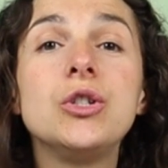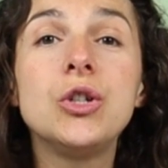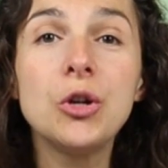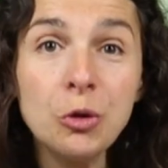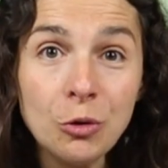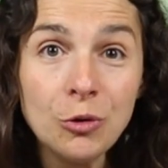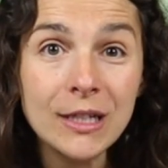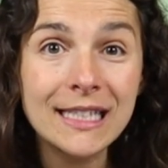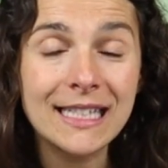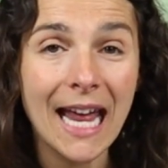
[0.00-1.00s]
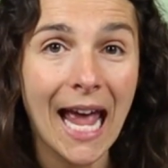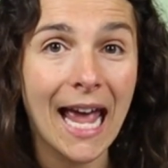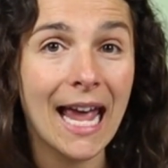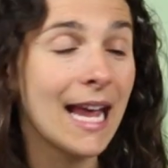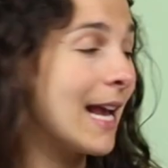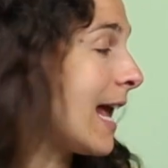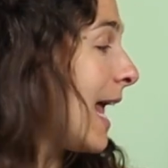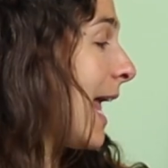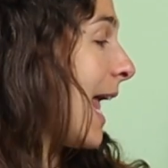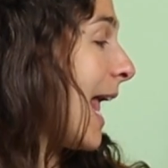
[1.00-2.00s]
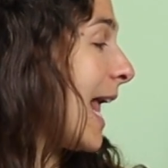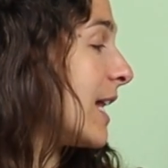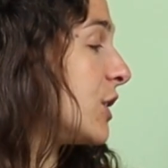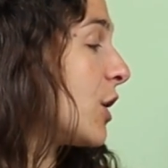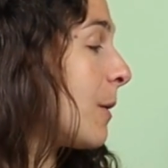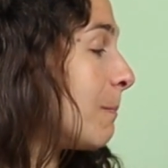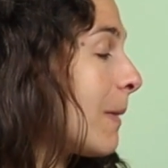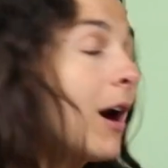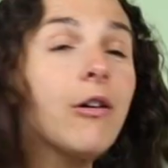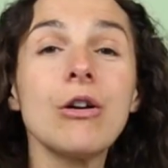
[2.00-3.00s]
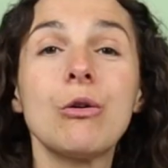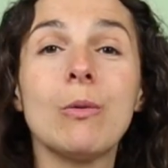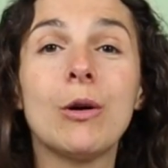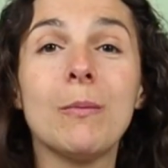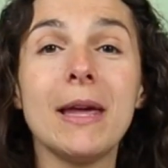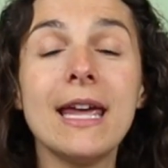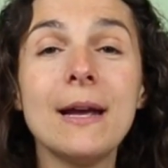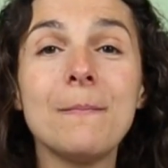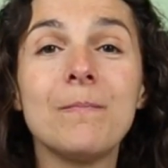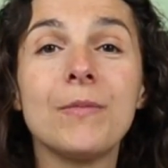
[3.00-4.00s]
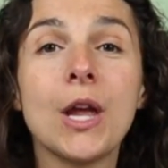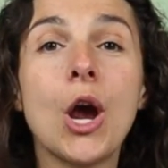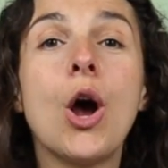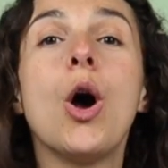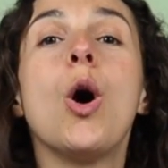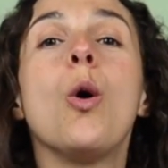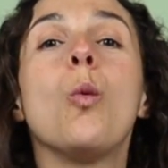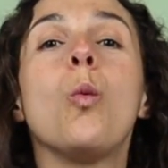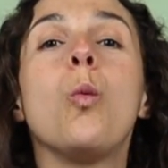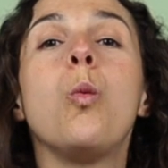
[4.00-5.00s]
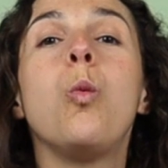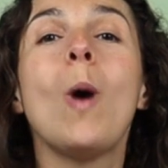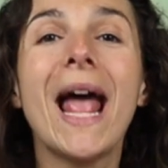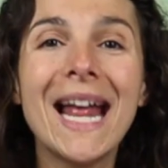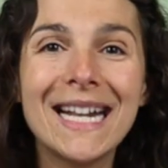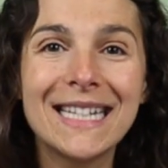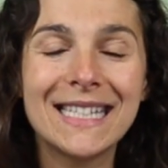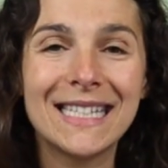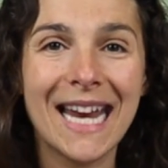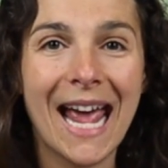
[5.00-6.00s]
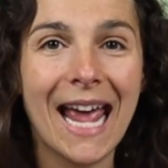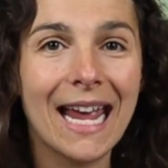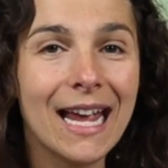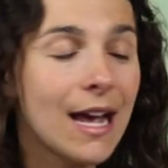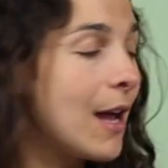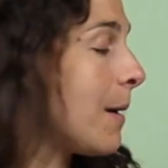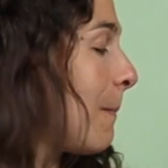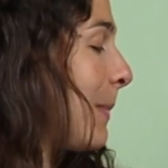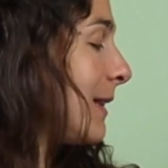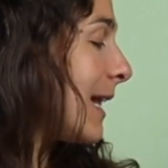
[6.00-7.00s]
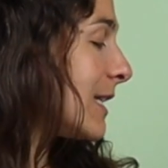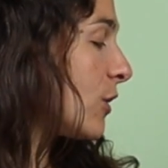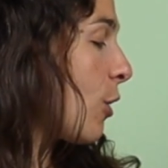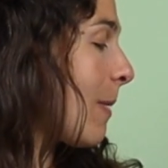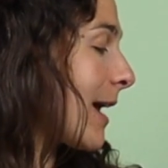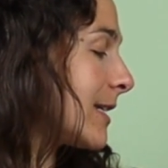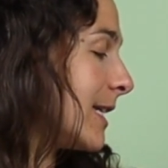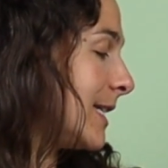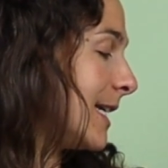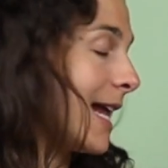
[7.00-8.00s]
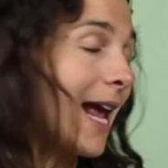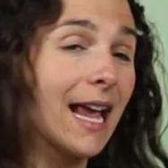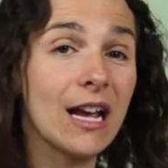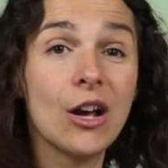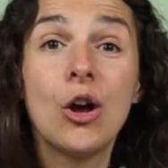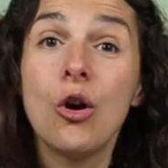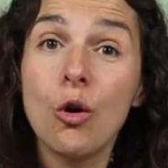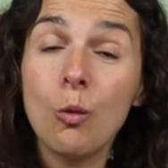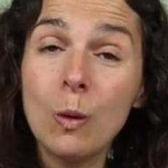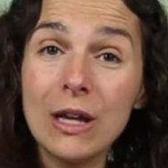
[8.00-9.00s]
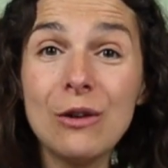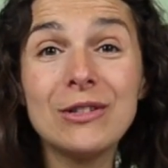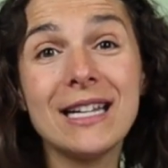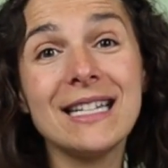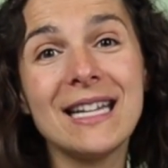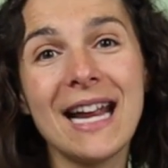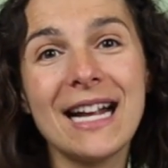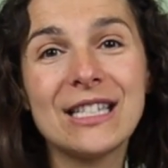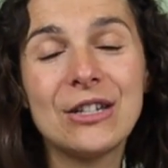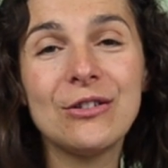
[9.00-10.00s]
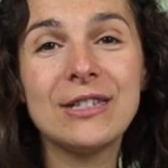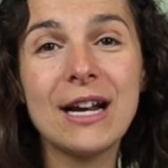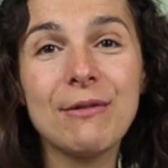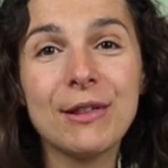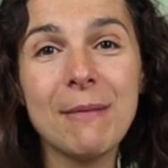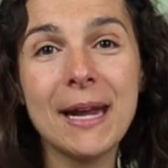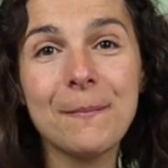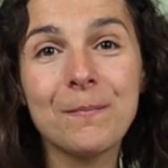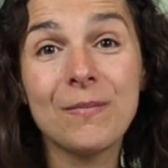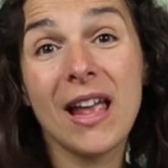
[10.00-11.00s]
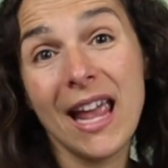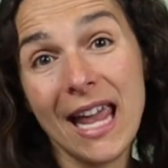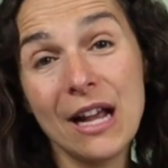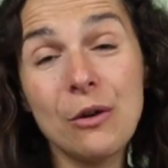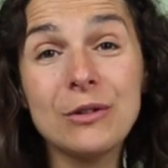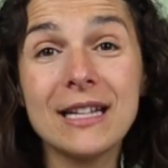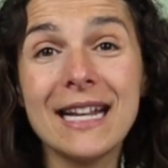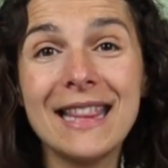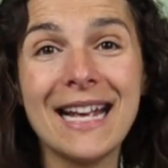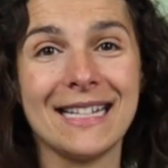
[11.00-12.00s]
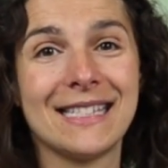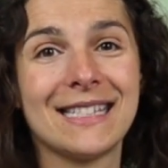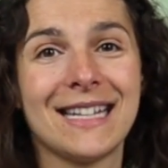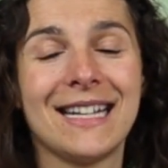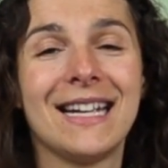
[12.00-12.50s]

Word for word: Tuesday. And tomorrow will be Wednesday. But let's go back to today. Will you sing Today is Tuesday with me? It goes like this.